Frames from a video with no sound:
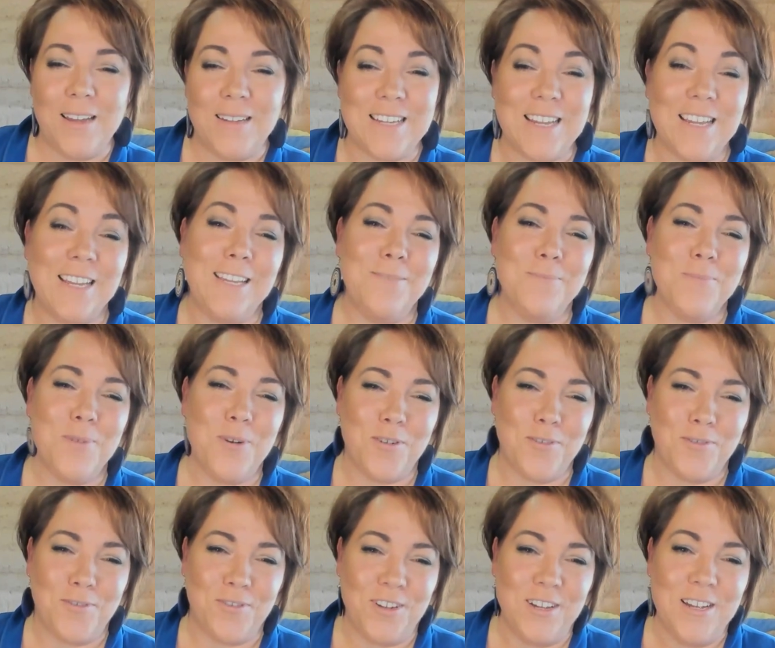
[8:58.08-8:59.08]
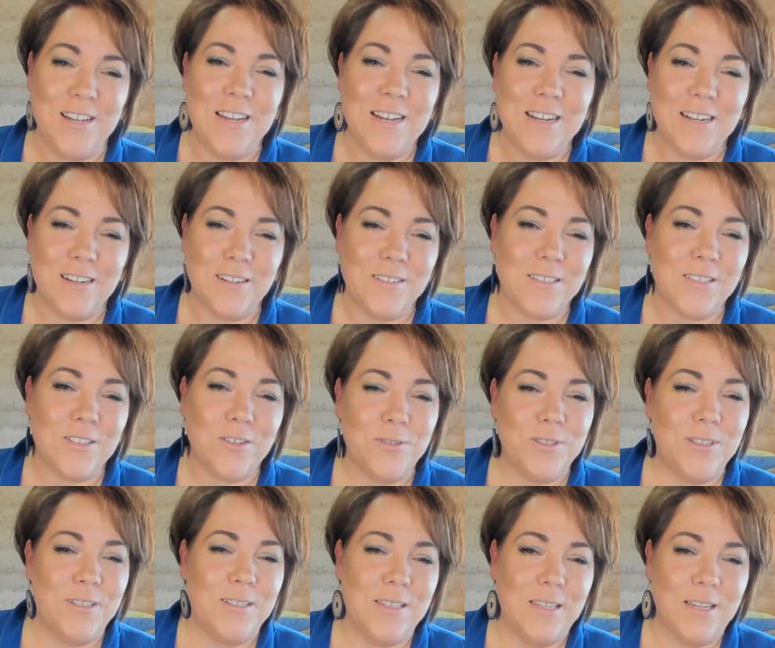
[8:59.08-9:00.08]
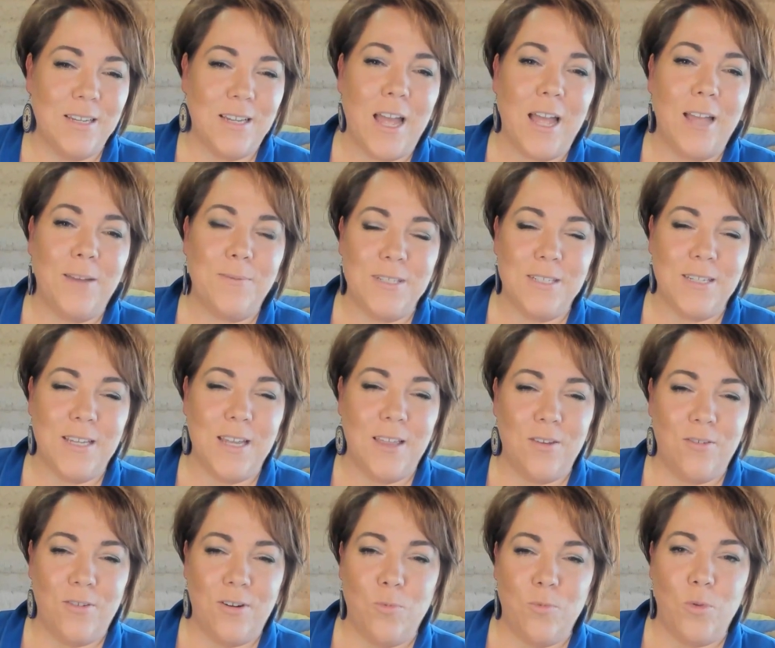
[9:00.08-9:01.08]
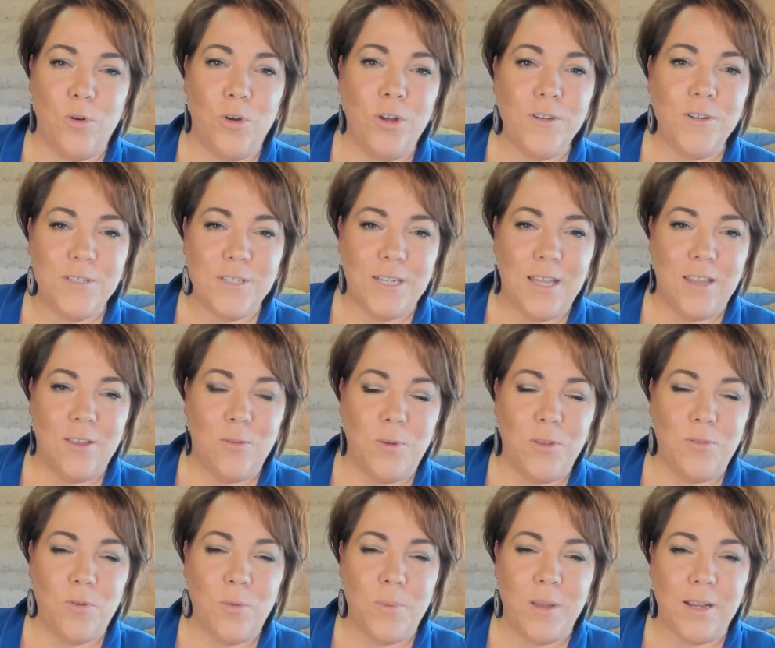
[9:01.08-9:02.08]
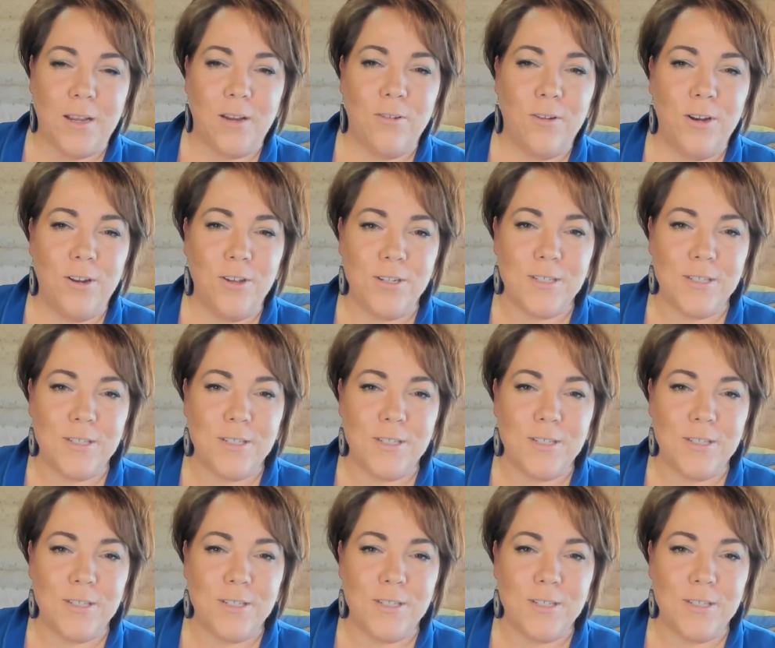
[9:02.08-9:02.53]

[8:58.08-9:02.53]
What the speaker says: a team of consultants that came together and worked together with Rebecca and her